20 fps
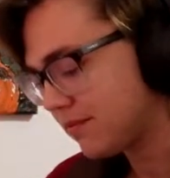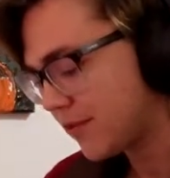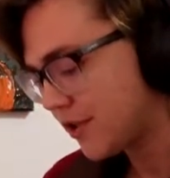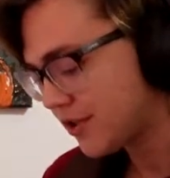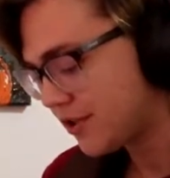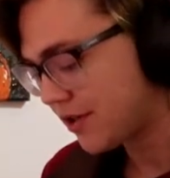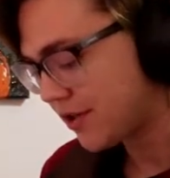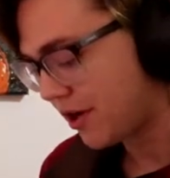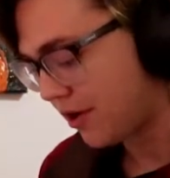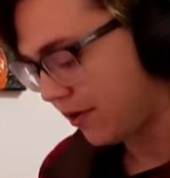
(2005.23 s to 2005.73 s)

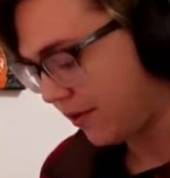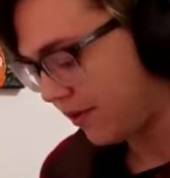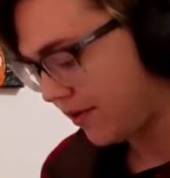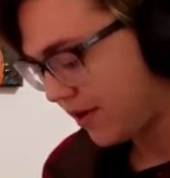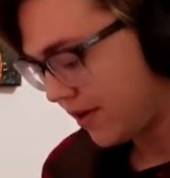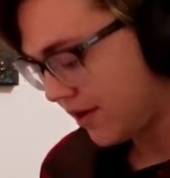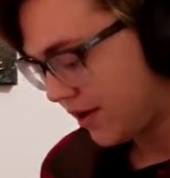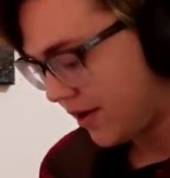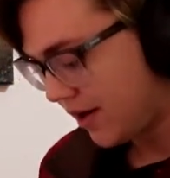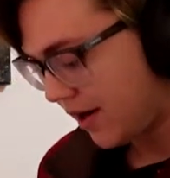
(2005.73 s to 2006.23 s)
So
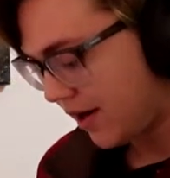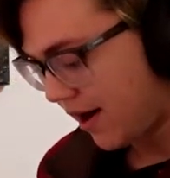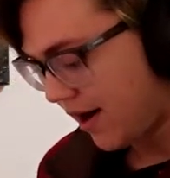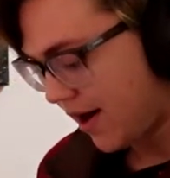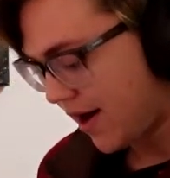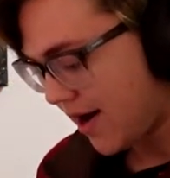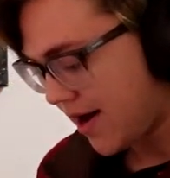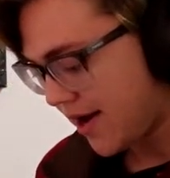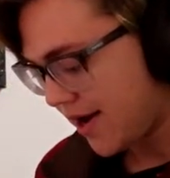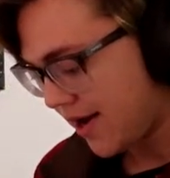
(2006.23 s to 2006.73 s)

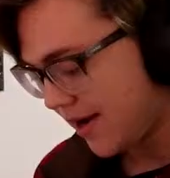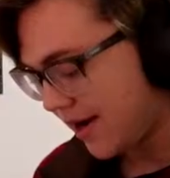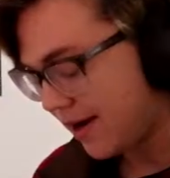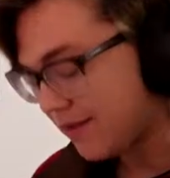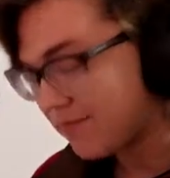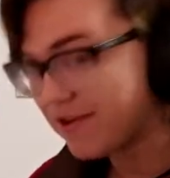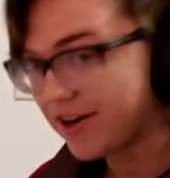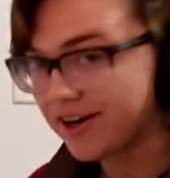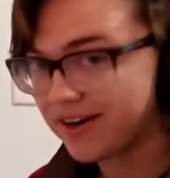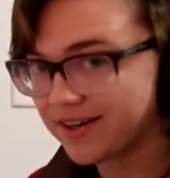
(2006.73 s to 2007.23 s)

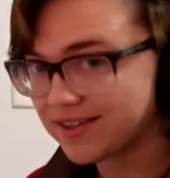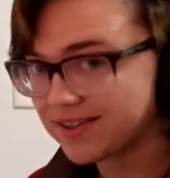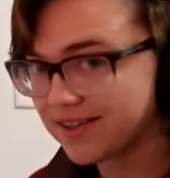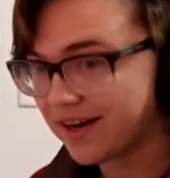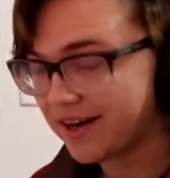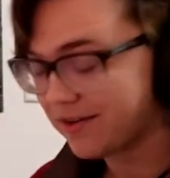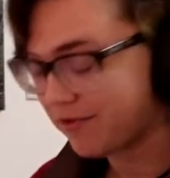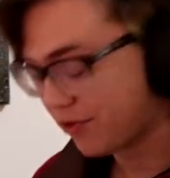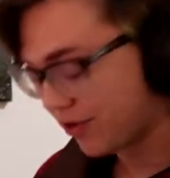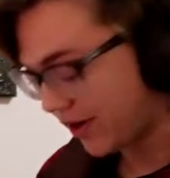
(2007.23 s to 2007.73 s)
I'm very
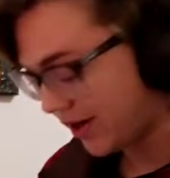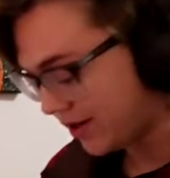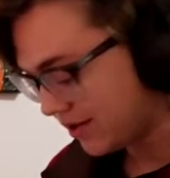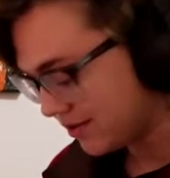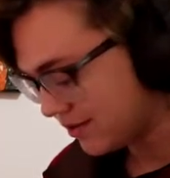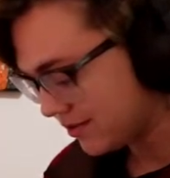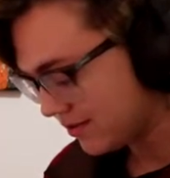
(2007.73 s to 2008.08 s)
excited for it.